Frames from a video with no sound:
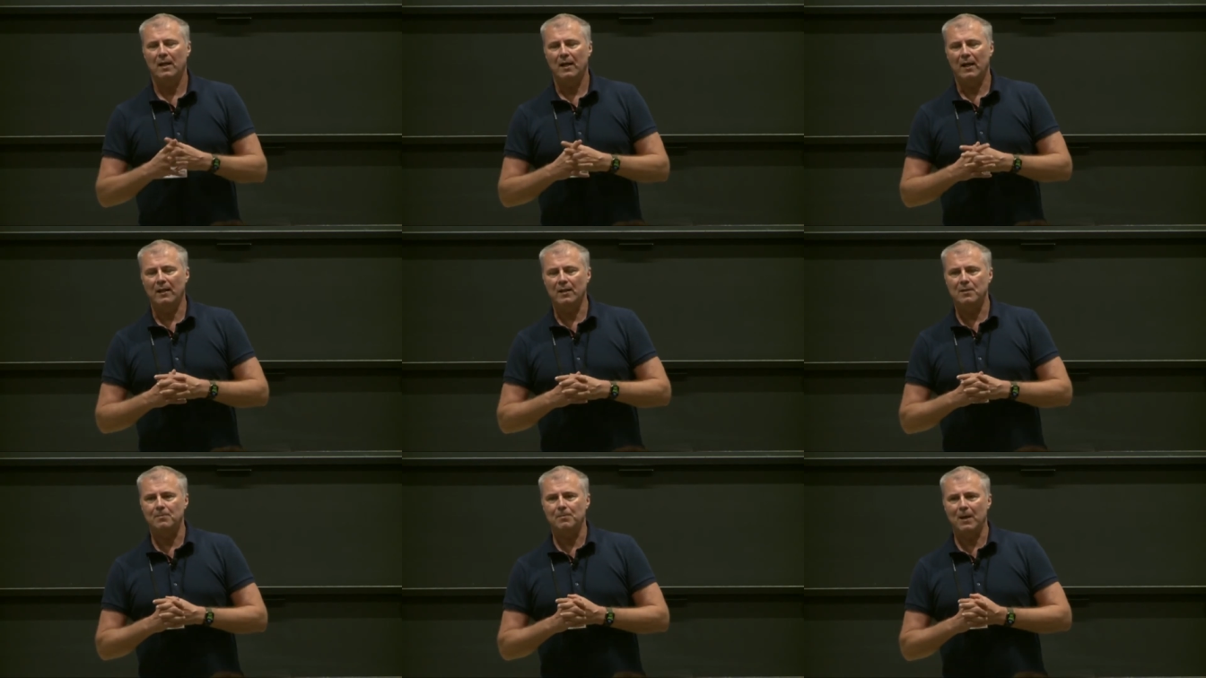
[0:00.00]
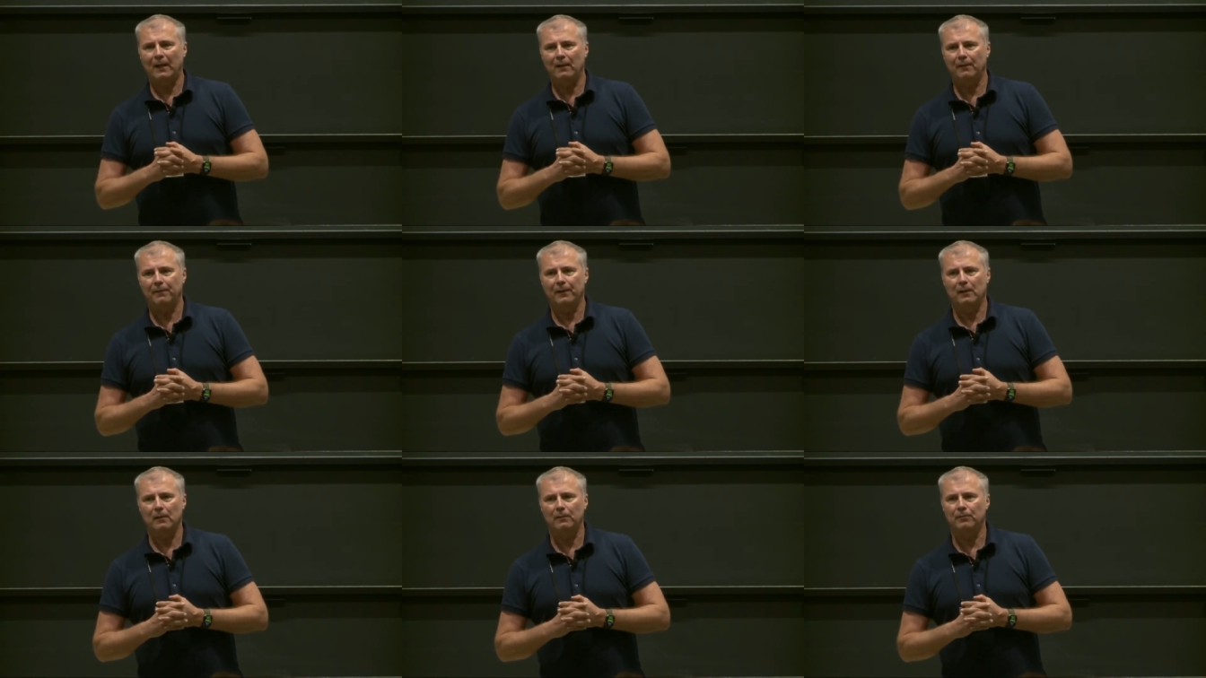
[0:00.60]
and it's very
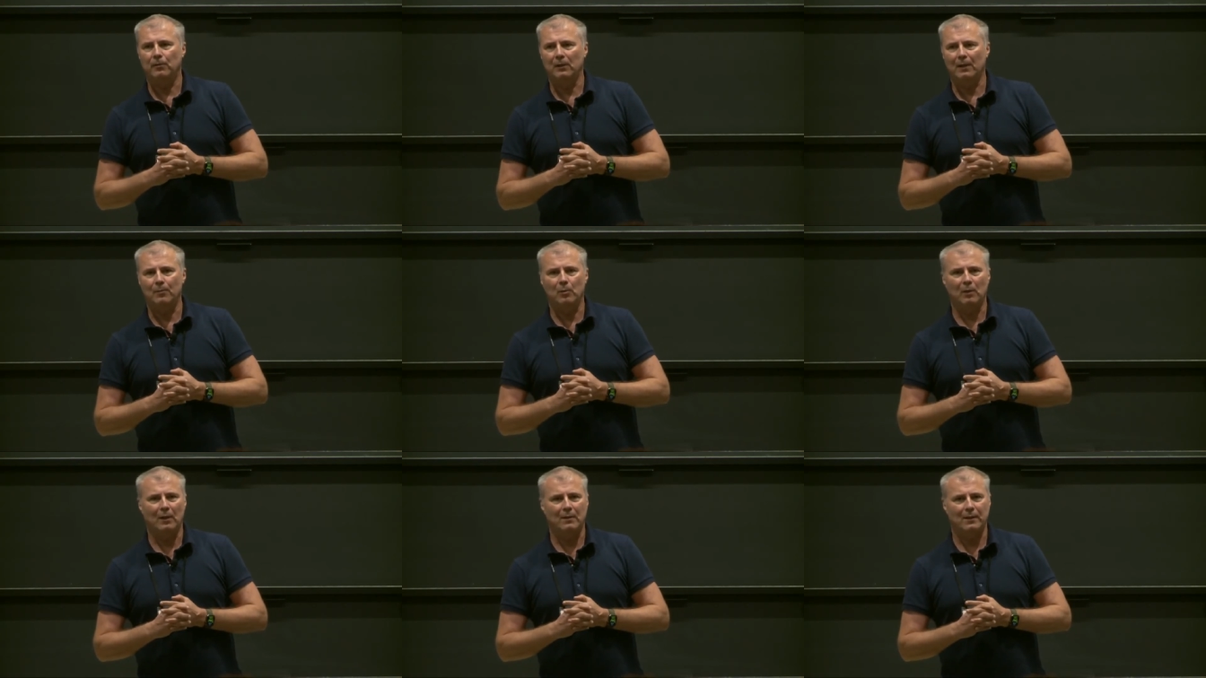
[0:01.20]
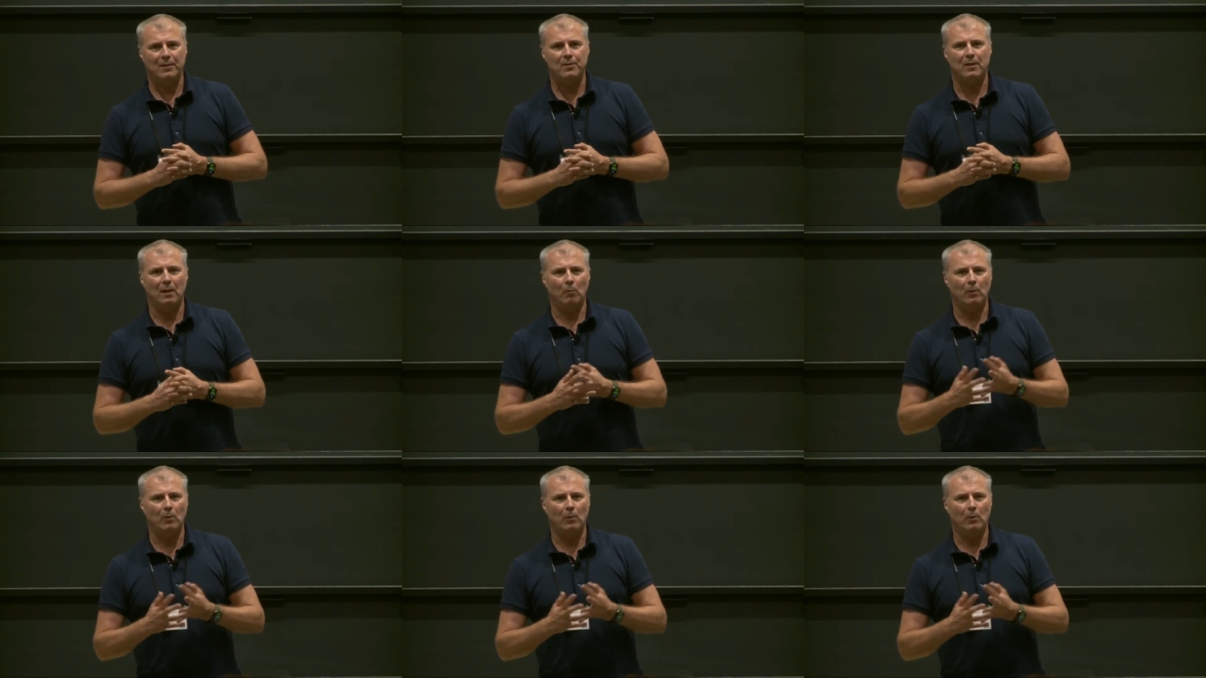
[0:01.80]
difficult for them to understand